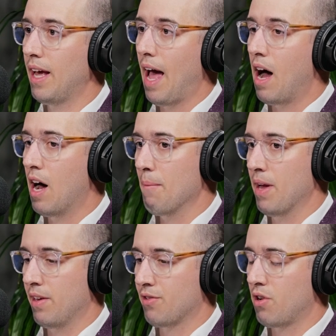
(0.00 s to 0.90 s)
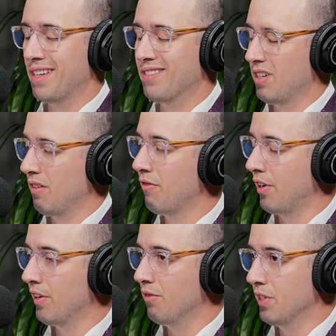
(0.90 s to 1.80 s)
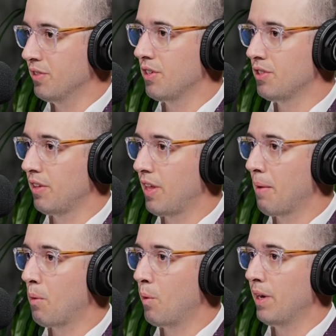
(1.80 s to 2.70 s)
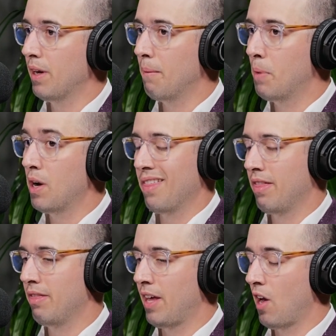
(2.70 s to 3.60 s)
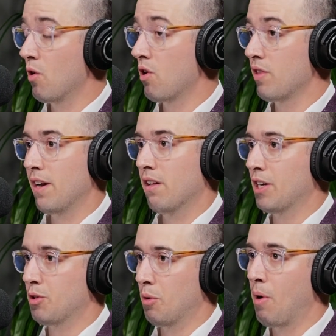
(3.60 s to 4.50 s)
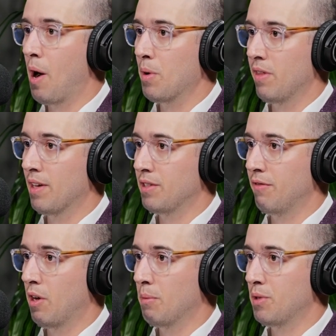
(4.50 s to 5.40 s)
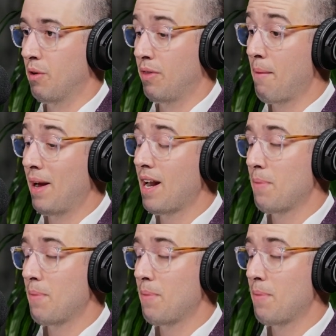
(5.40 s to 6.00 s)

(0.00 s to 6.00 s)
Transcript: and it's all considered funded research at that point, but they own all the intellectual property that's developed. So they may not